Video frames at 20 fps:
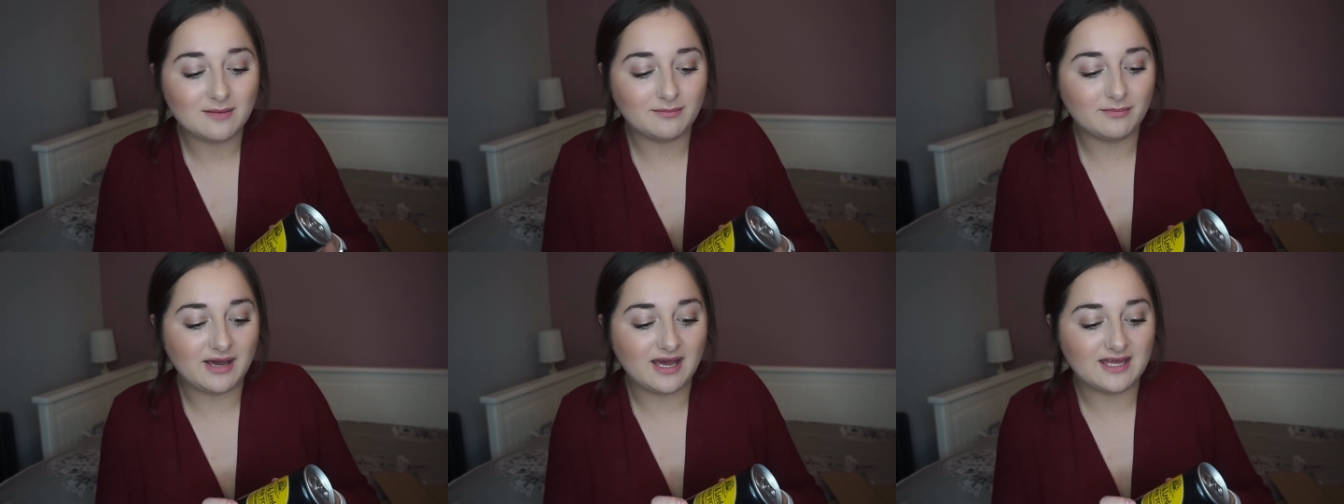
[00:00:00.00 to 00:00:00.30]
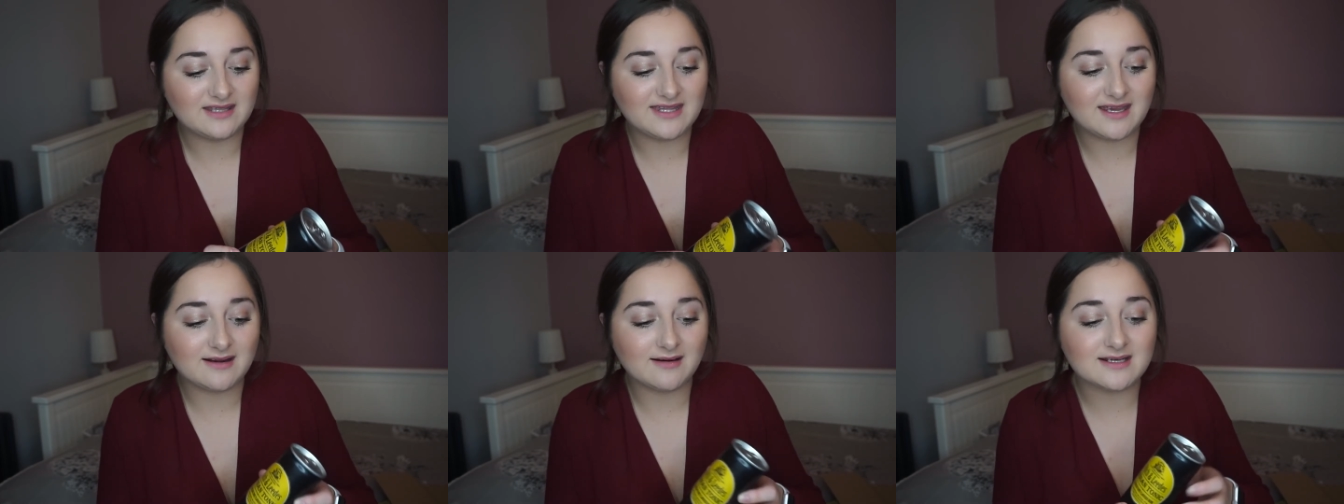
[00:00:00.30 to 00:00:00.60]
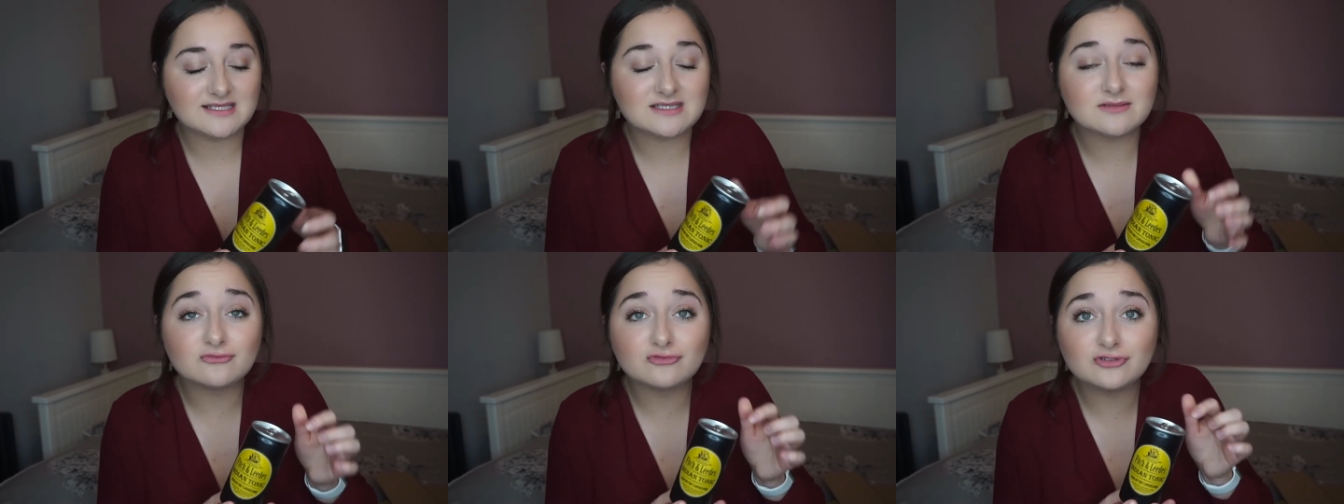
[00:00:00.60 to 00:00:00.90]
but there
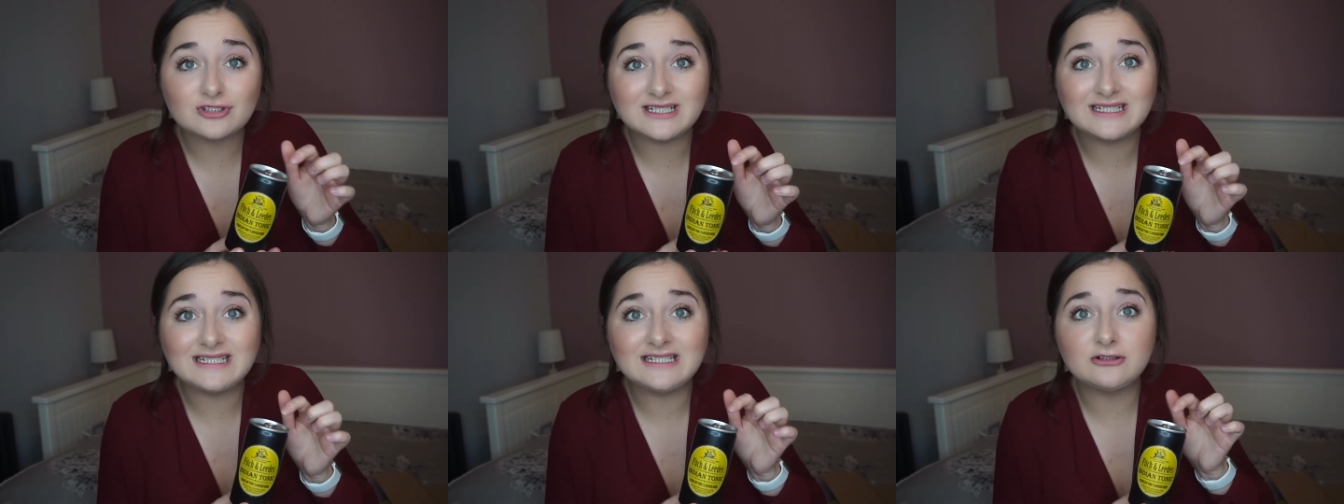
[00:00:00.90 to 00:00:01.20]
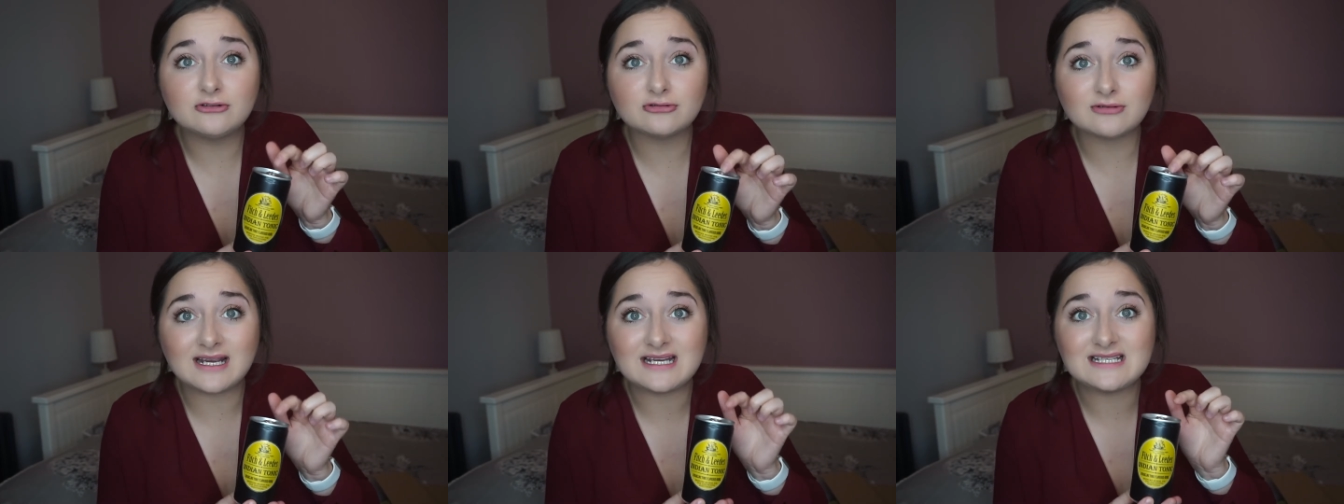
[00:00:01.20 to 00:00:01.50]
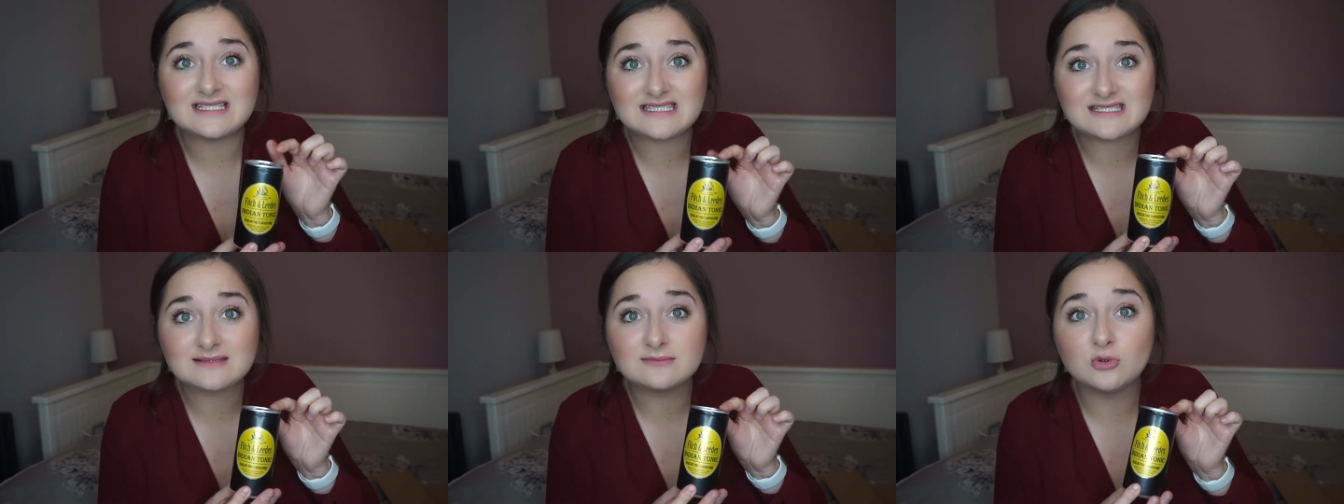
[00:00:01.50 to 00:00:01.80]
are some really
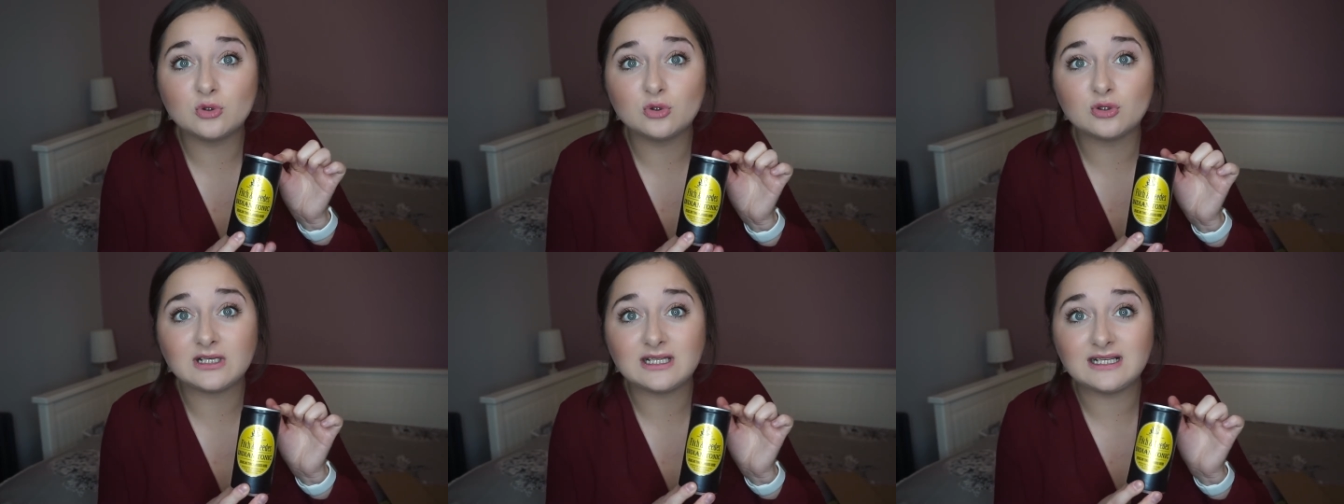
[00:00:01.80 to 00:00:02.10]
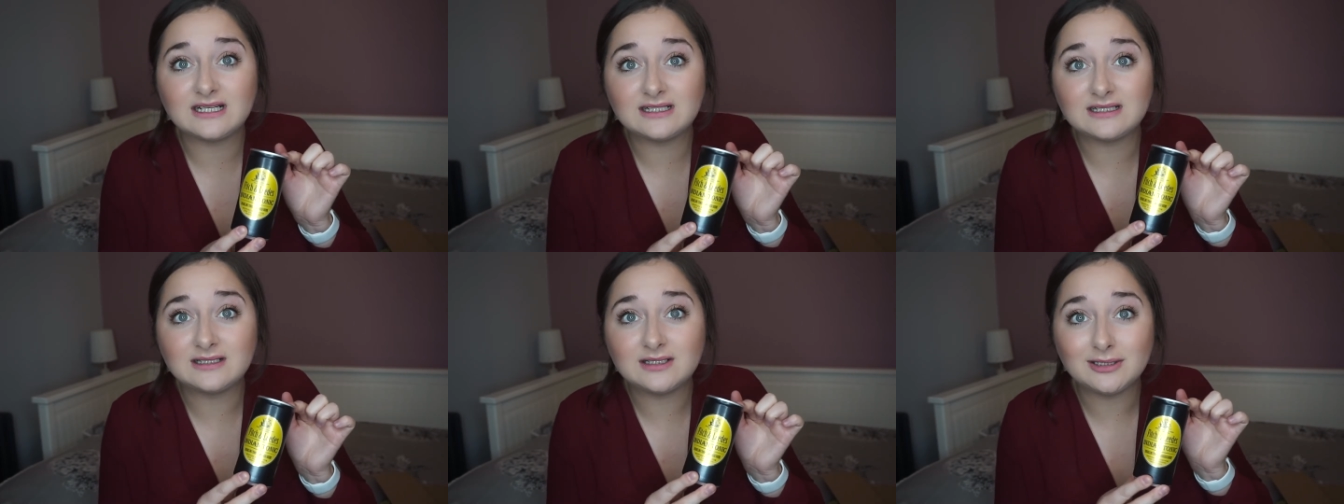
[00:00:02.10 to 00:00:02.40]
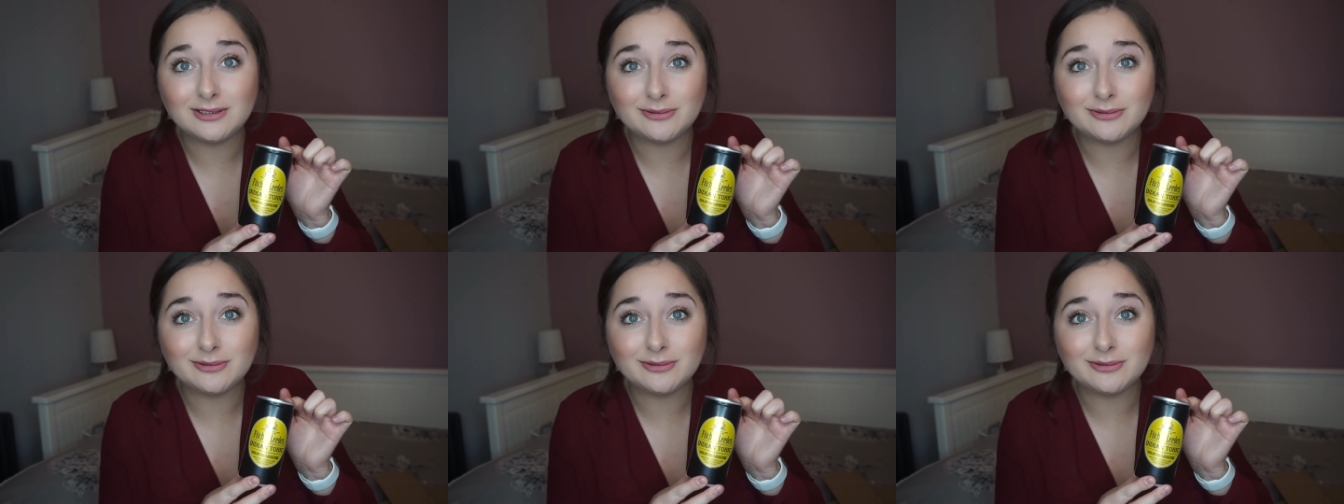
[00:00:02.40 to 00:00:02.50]
great smaller